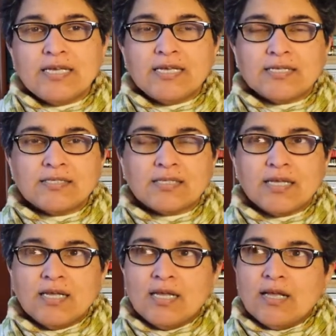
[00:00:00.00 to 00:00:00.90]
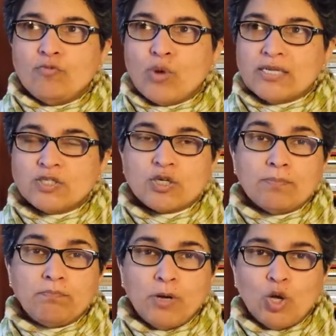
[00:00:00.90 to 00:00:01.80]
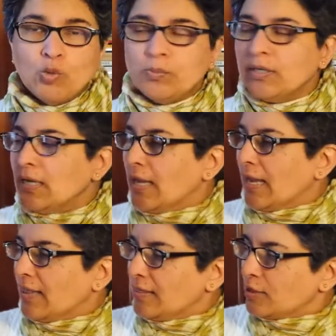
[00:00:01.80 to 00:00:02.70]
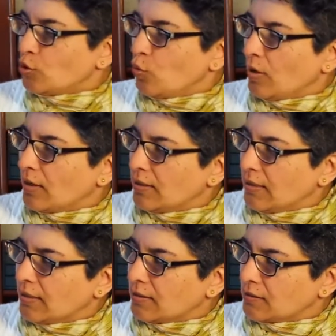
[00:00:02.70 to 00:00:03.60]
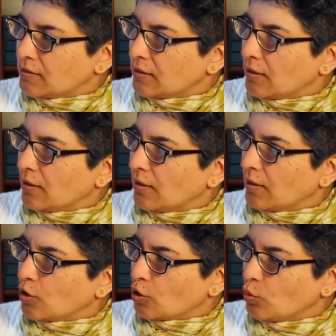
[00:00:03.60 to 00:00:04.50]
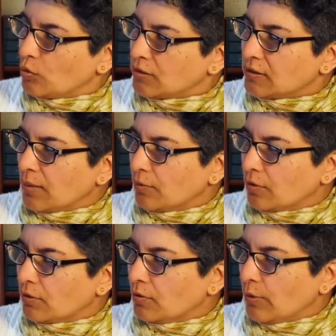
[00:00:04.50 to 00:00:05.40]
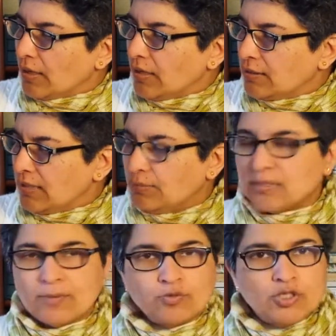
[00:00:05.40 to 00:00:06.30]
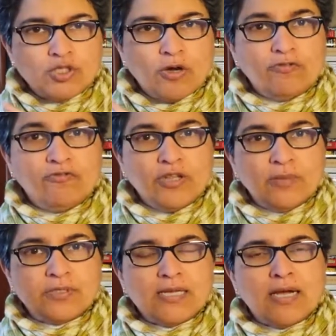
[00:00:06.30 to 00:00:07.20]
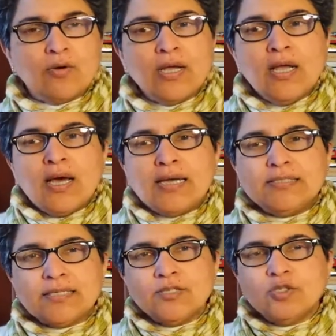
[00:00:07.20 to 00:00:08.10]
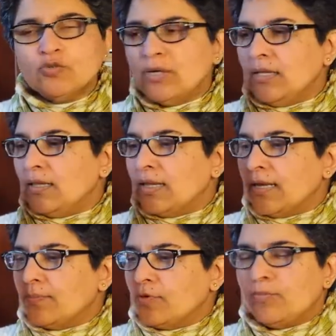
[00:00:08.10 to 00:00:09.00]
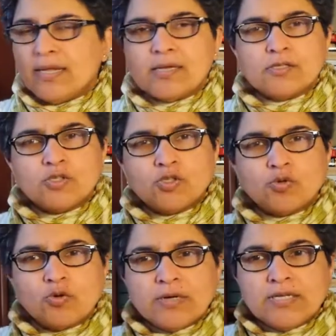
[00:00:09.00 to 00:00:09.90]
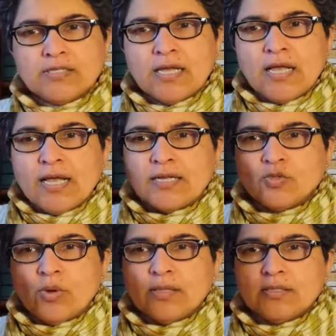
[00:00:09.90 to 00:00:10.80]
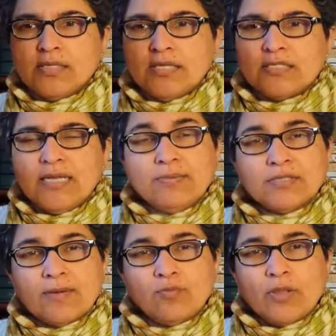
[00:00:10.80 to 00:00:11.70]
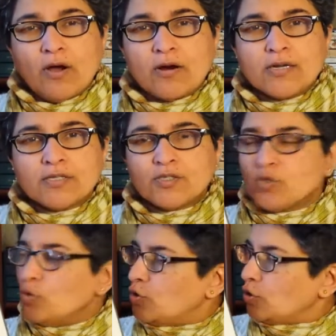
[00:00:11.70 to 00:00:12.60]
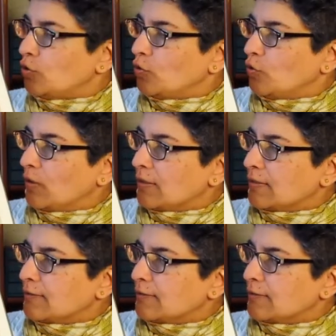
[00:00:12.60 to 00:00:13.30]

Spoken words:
his Western pulp. And this one is Cruel Summer, where he teams up with Sean Phillips. Now, I tend to really like Brubaker's stories, as well as he teams up with artists who do